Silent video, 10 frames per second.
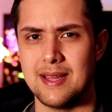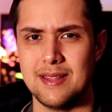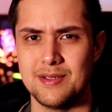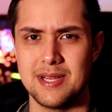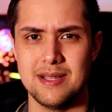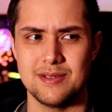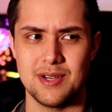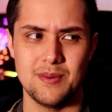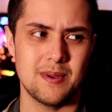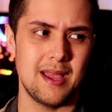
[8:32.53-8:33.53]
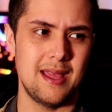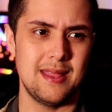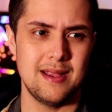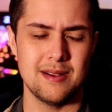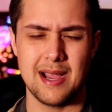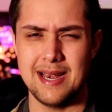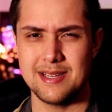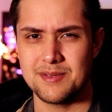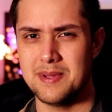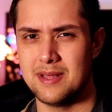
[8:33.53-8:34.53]
Like they'll tell a joke and then you'll kind
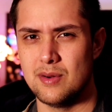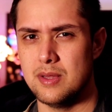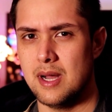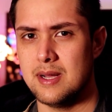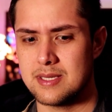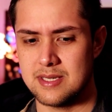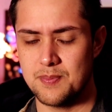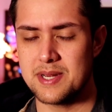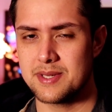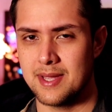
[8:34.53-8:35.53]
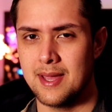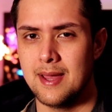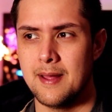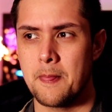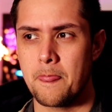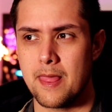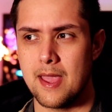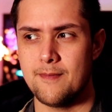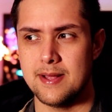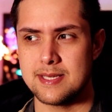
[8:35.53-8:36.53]
of just be a little lost, especially
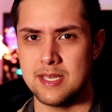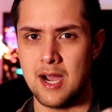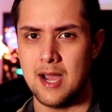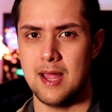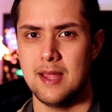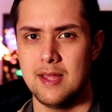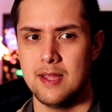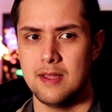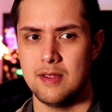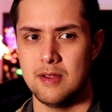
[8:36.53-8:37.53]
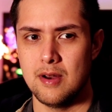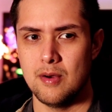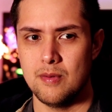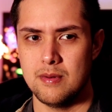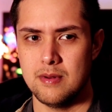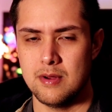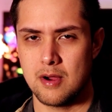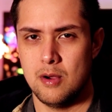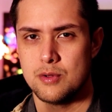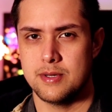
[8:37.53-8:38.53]
if it's not you know your
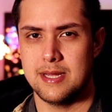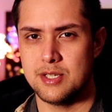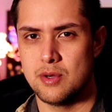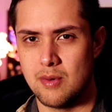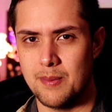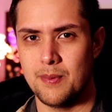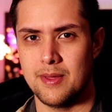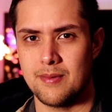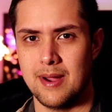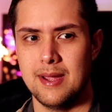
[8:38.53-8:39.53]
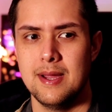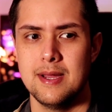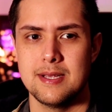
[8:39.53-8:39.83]
culture that you grew up with, right?